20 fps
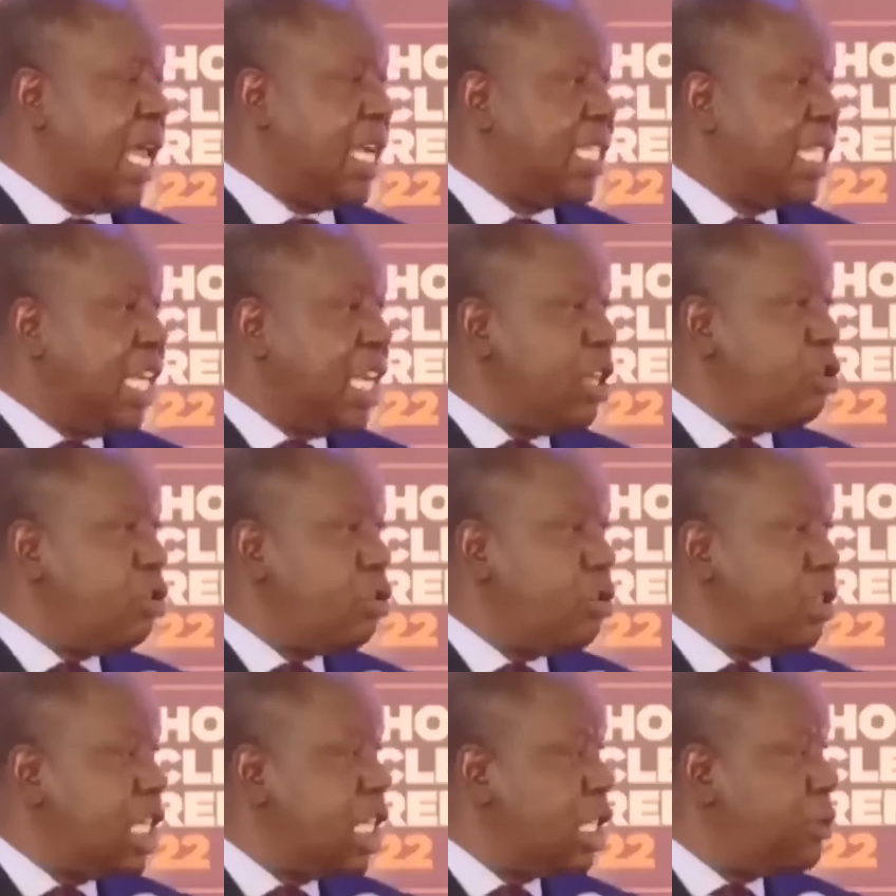And say,
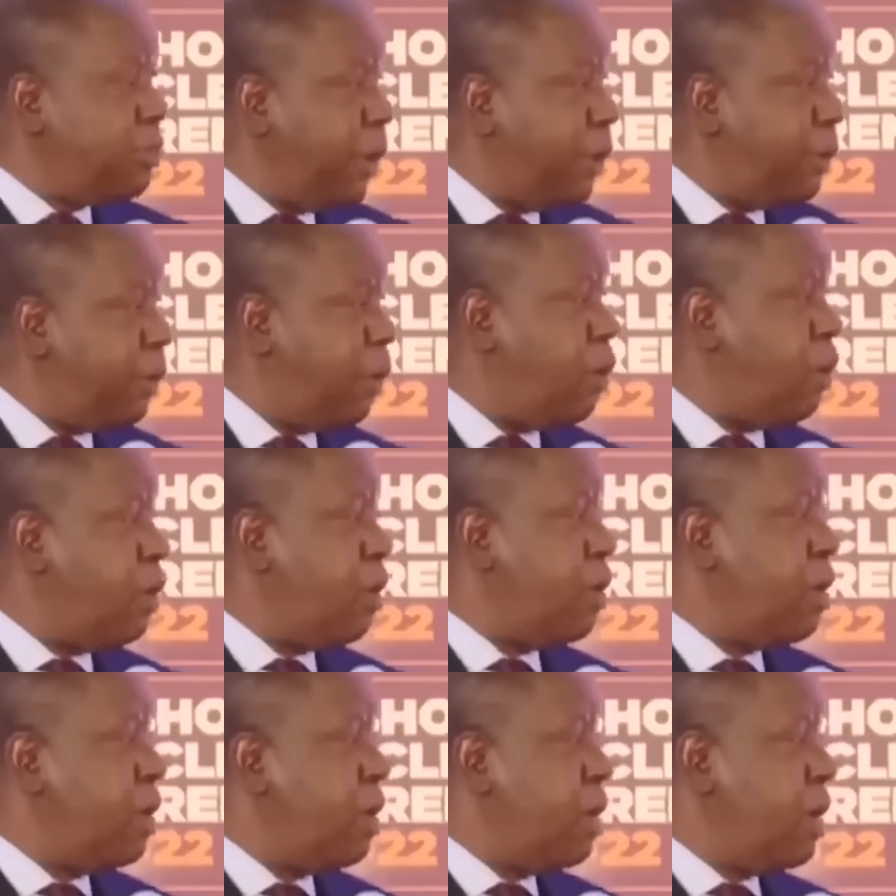you know, these
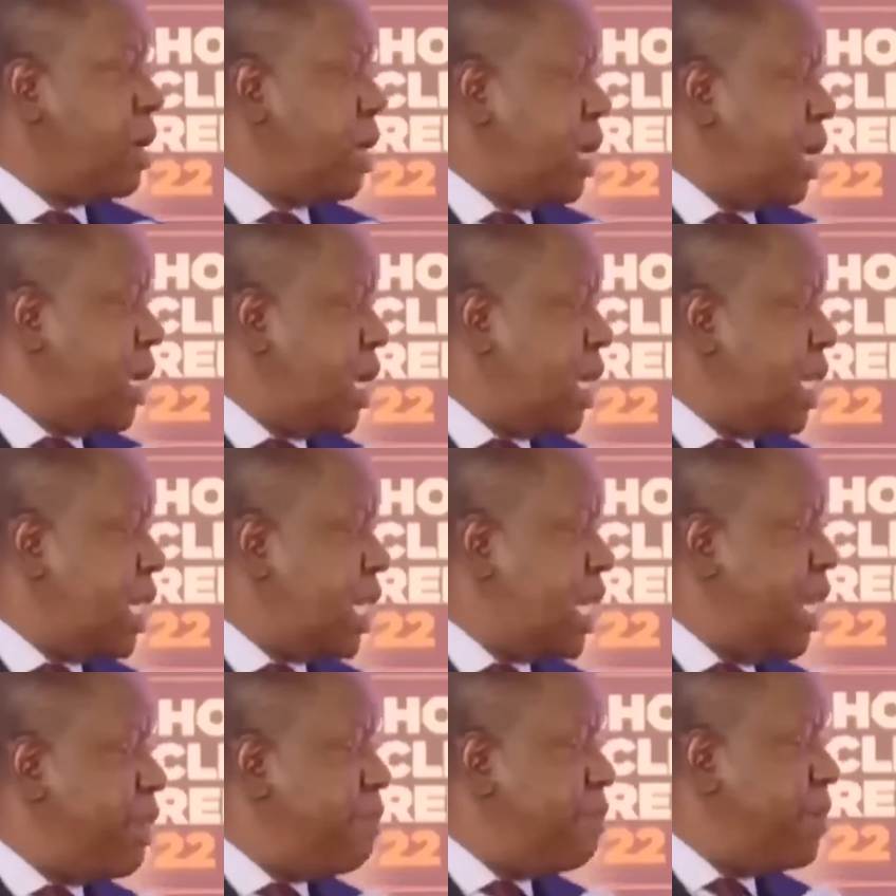people,
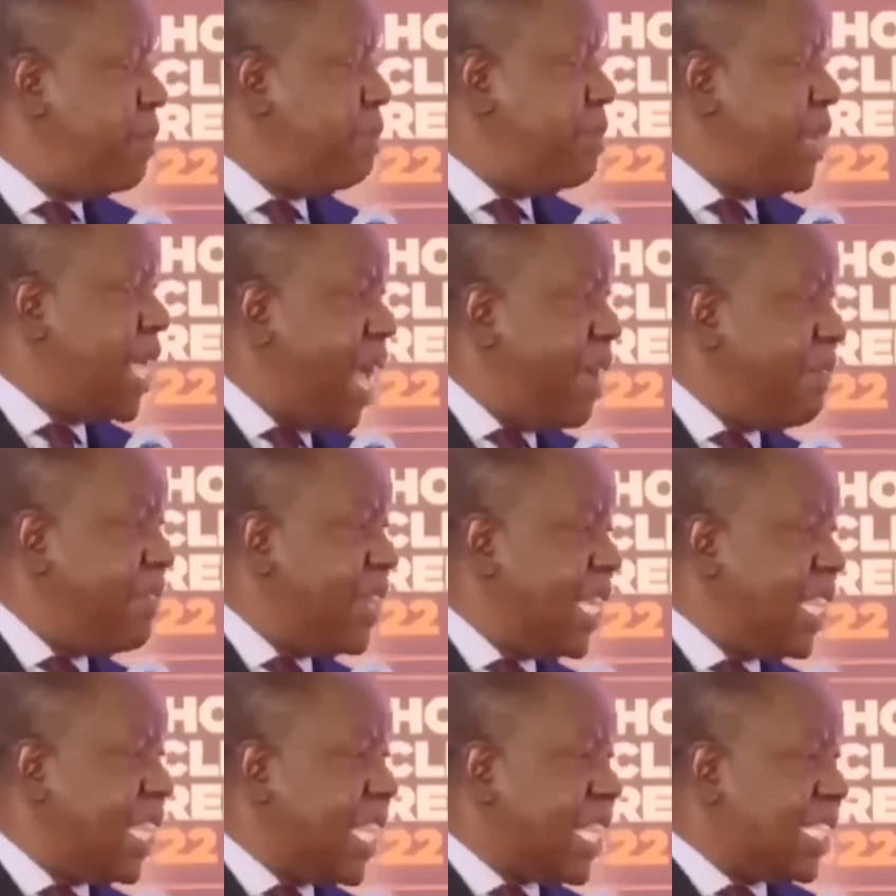they may be
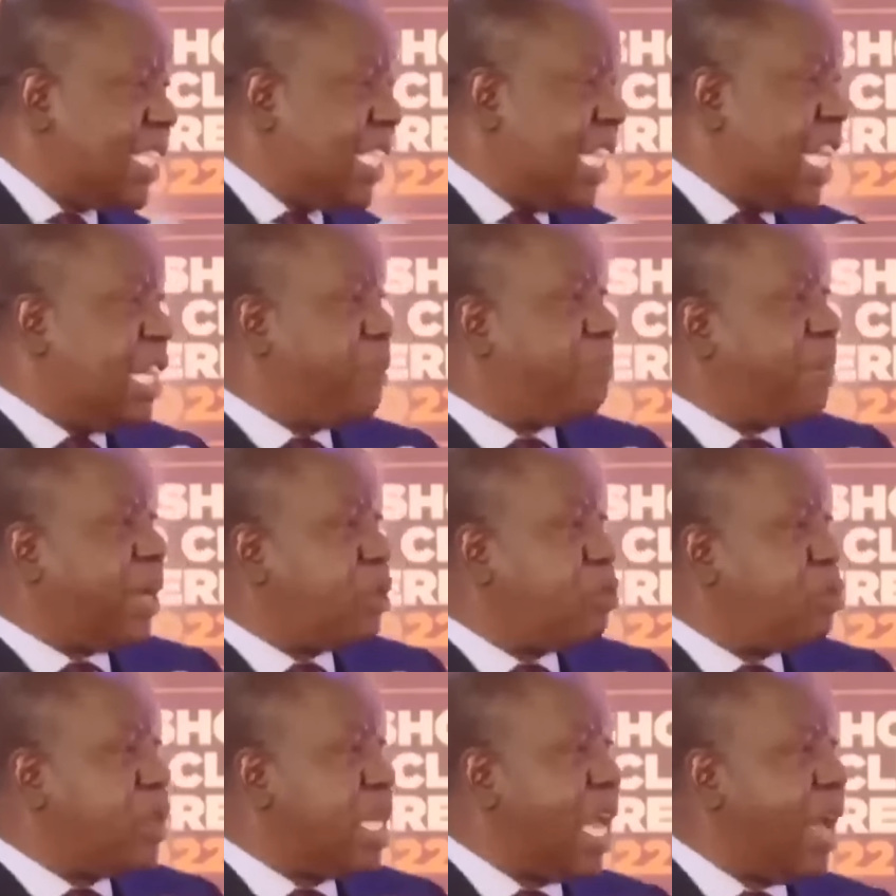having the state,
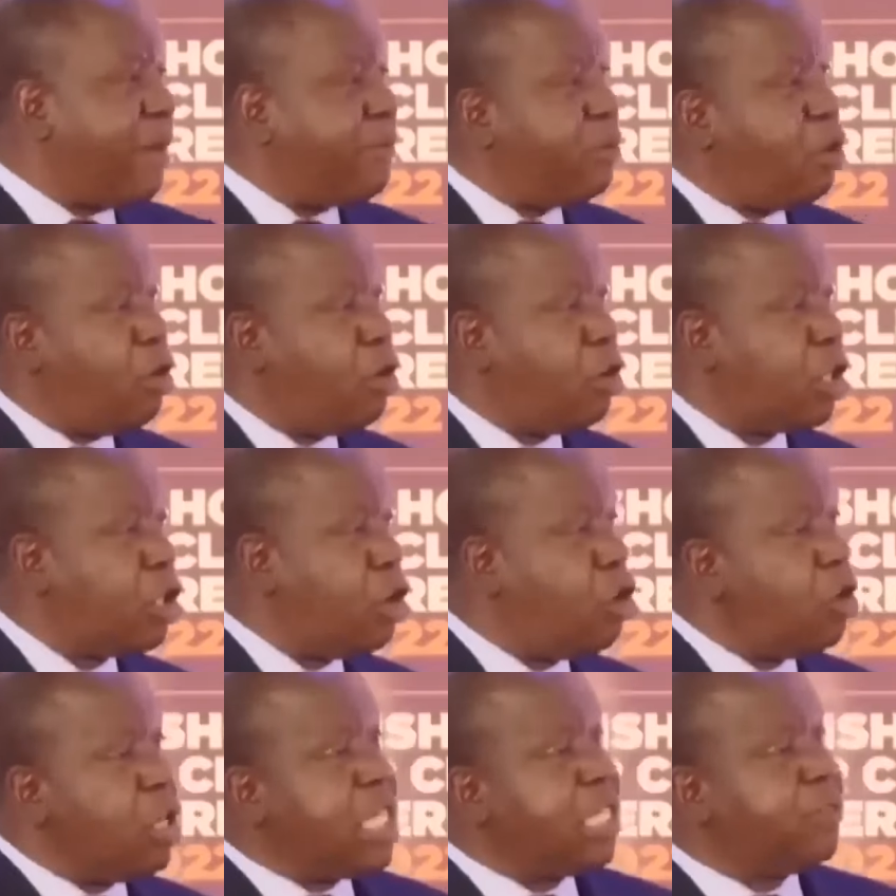but we have
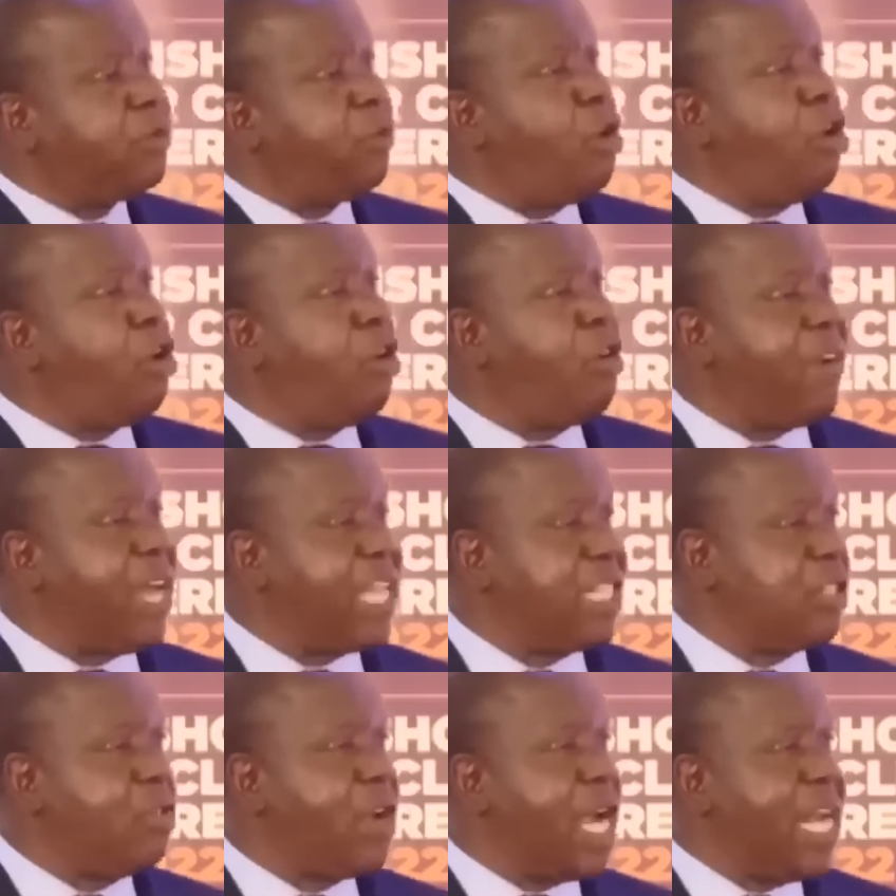God. God is for all of
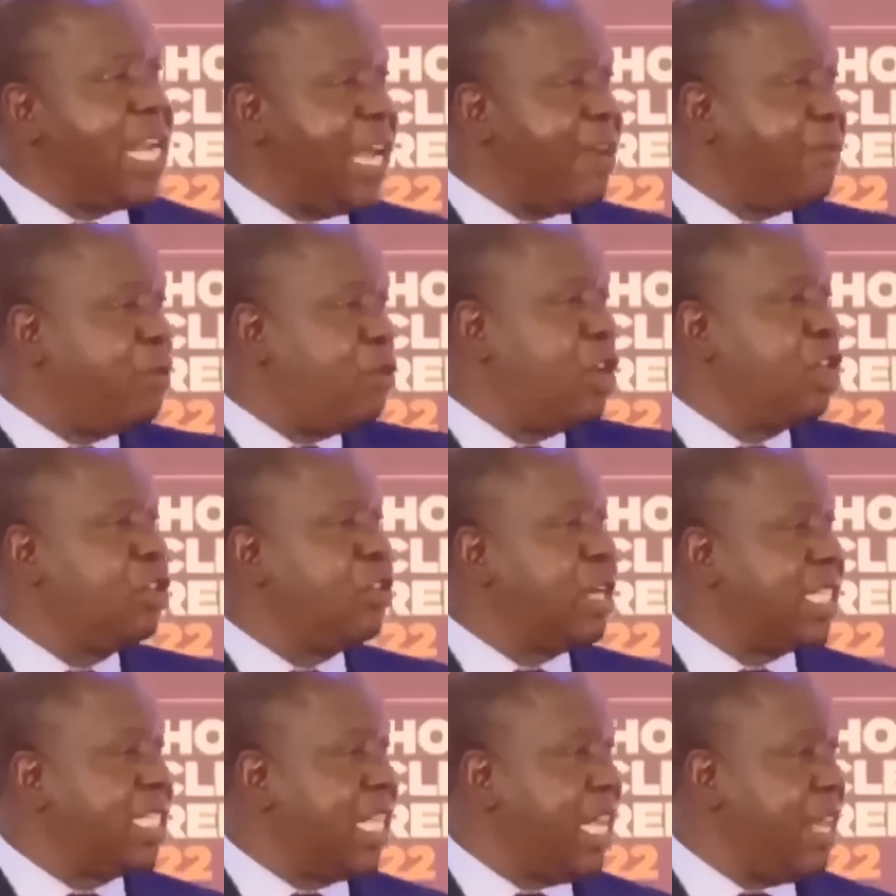us. You can't have
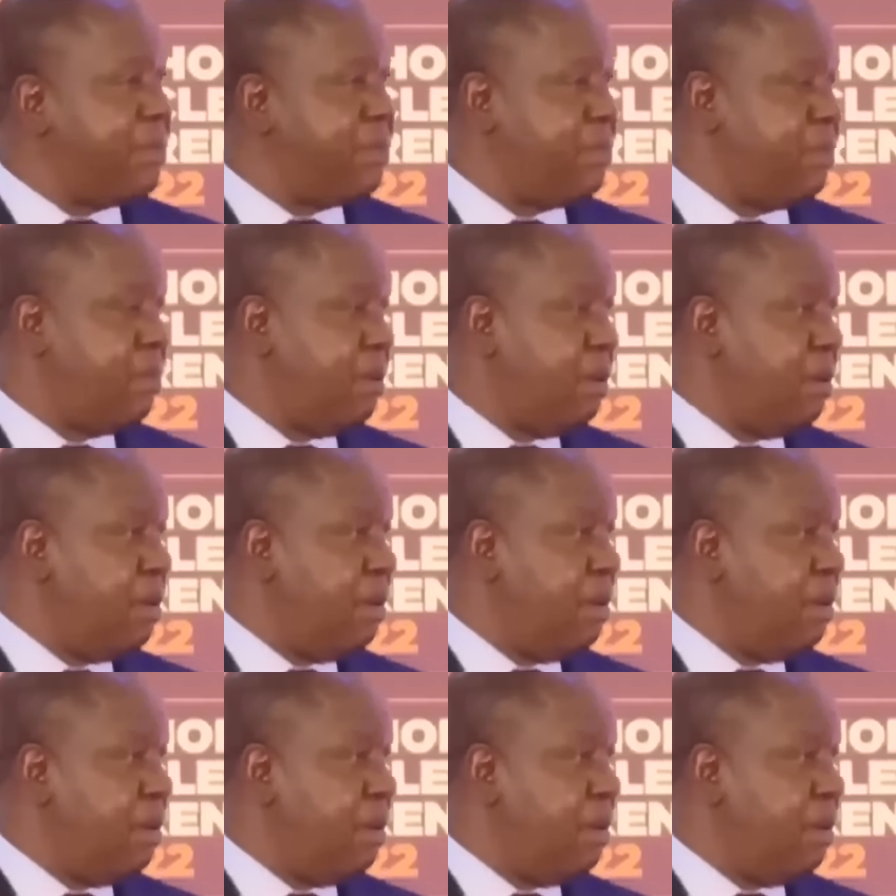God yourself.